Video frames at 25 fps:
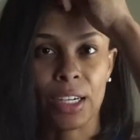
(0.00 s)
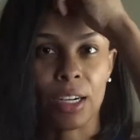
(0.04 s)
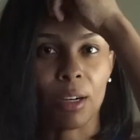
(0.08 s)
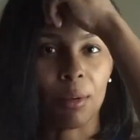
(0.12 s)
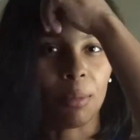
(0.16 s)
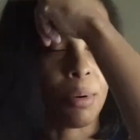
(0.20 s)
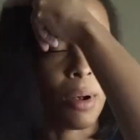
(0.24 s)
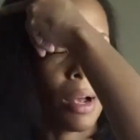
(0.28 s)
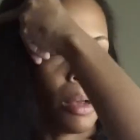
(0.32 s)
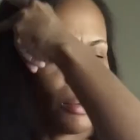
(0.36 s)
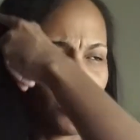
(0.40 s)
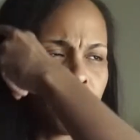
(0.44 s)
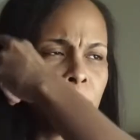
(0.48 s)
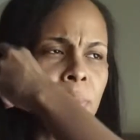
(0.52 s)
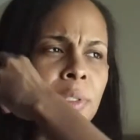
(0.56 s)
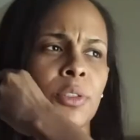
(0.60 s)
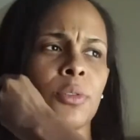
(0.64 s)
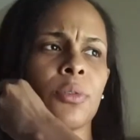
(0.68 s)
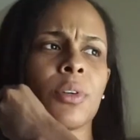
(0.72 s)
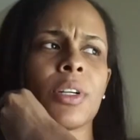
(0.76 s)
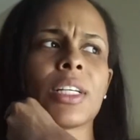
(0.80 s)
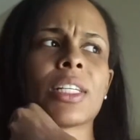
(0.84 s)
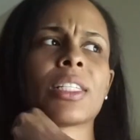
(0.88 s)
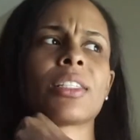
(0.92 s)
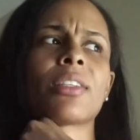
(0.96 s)
I'll probably be
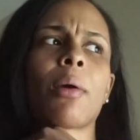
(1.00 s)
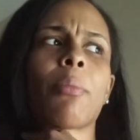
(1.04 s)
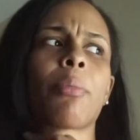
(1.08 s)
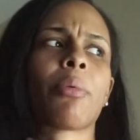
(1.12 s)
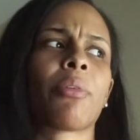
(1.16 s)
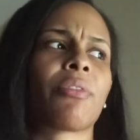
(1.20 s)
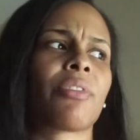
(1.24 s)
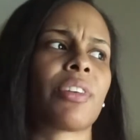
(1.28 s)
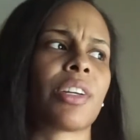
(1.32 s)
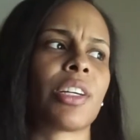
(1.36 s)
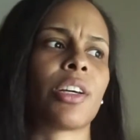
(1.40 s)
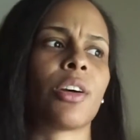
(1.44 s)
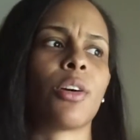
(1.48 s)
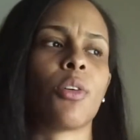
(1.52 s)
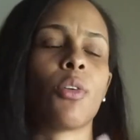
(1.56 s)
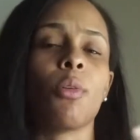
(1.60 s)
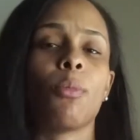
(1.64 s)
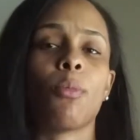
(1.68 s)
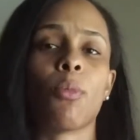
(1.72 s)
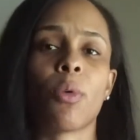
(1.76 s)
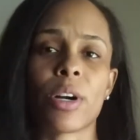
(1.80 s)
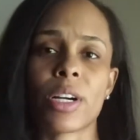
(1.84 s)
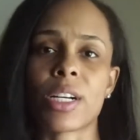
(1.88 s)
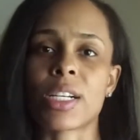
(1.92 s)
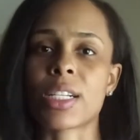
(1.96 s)
doing a separate video on
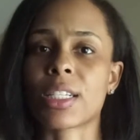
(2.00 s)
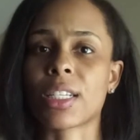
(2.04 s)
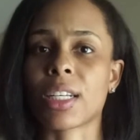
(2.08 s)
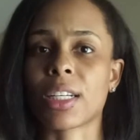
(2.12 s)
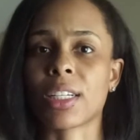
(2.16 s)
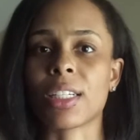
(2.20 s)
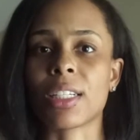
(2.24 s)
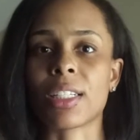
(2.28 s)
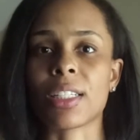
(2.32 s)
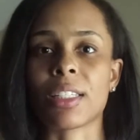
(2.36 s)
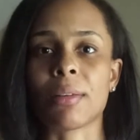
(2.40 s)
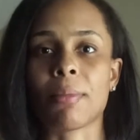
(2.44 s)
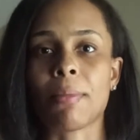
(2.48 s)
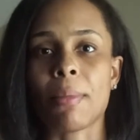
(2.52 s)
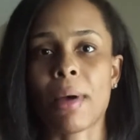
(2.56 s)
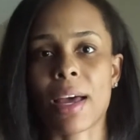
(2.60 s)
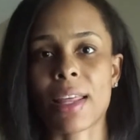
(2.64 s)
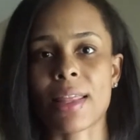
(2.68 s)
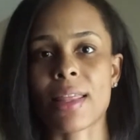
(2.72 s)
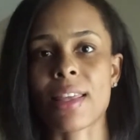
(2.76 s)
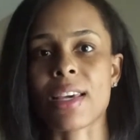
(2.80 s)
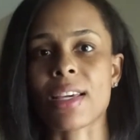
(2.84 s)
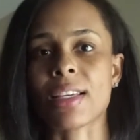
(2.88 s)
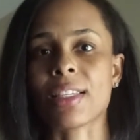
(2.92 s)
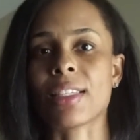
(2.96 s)
morning sickness and my
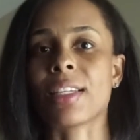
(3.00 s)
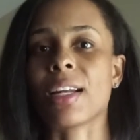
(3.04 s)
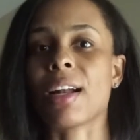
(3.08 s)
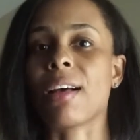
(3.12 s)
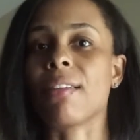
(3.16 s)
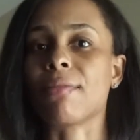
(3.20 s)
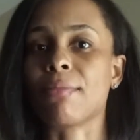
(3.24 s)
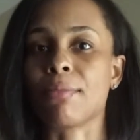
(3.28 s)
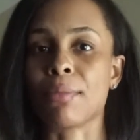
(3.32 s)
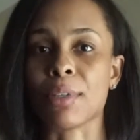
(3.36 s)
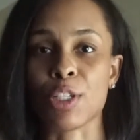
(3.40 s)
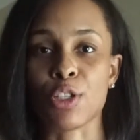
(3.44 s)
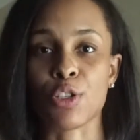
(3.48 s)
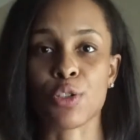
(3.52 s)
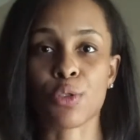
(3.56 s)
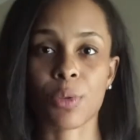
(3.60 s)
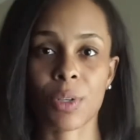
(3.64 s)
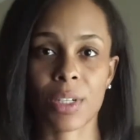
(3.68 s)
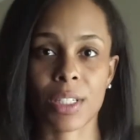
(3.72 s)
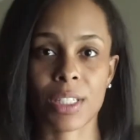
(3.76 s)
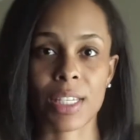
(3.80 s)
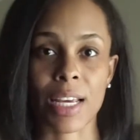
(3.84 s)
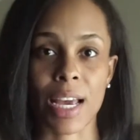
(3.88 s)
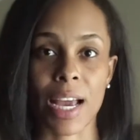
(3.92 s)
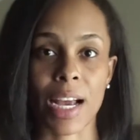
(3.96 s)
things that I've been
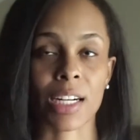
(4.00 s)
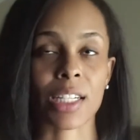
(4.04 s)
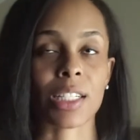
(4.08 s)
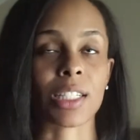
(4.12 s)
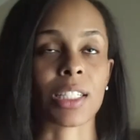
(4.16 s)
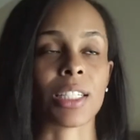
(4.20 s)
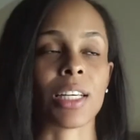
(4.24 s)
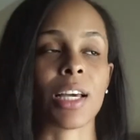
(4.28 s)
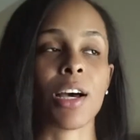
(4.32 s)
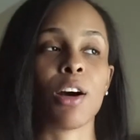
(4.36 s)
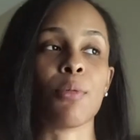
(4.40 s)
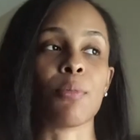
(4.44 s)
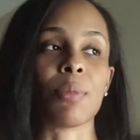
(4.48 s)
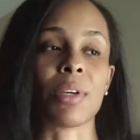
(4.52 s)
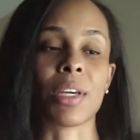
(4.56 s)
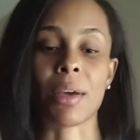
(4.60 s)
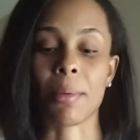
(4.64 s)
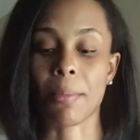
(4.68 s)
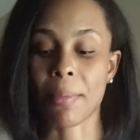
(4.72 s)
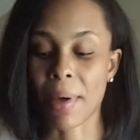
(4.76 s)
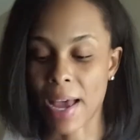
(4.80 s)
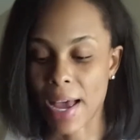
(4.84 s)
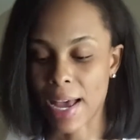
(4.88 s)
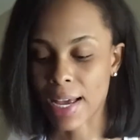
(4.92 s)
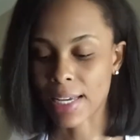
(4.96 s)
doing to actually help me get
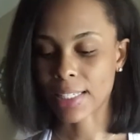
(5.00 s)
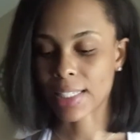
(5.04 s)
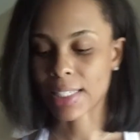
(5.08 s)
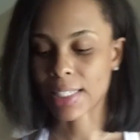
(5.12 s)
past